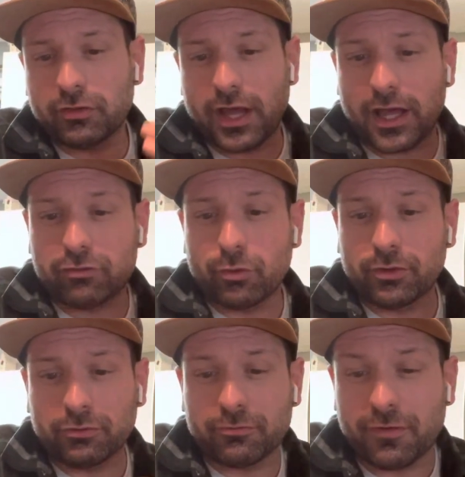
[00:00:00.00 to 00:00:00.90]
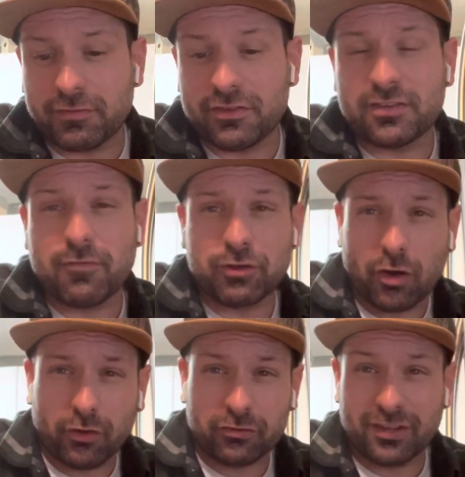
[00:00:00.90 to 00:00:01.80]

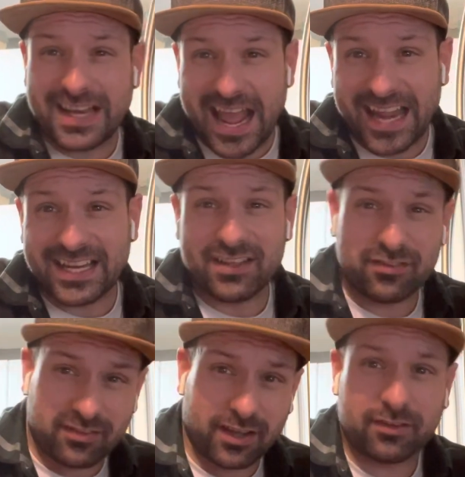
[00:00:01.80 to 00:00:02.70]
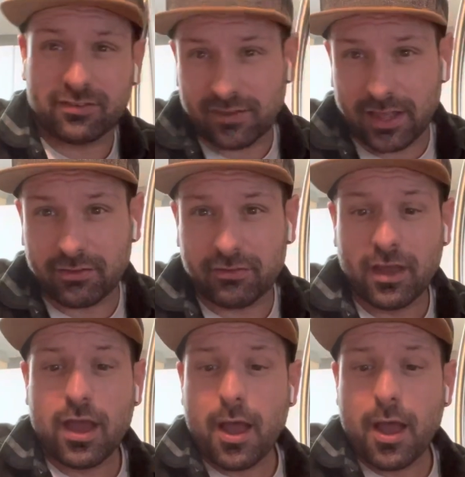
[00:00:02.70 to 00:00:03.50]
$257.96